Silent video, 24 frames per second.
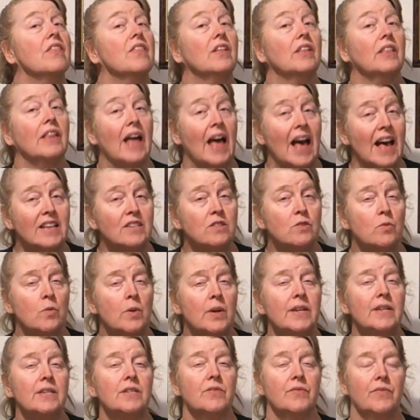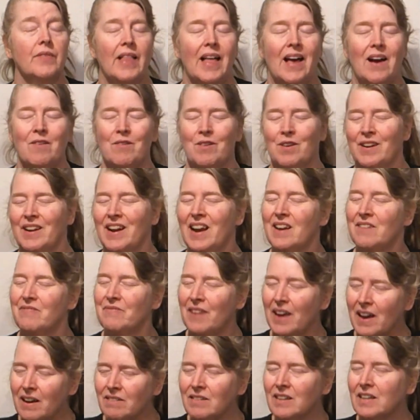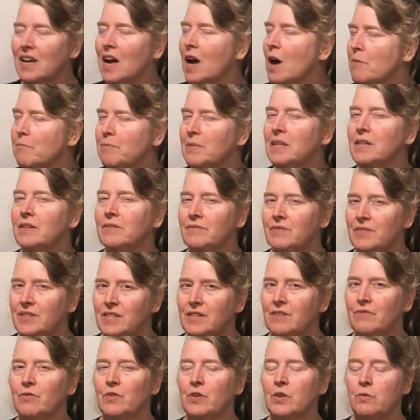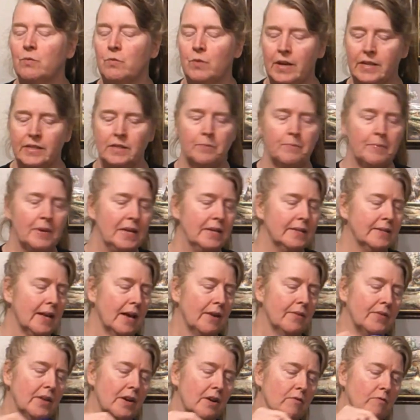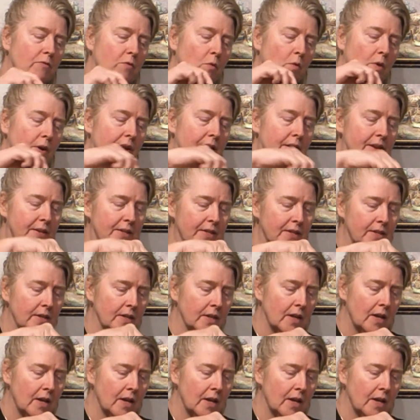The last one is flour, and I found a couple of different recipes out there for it.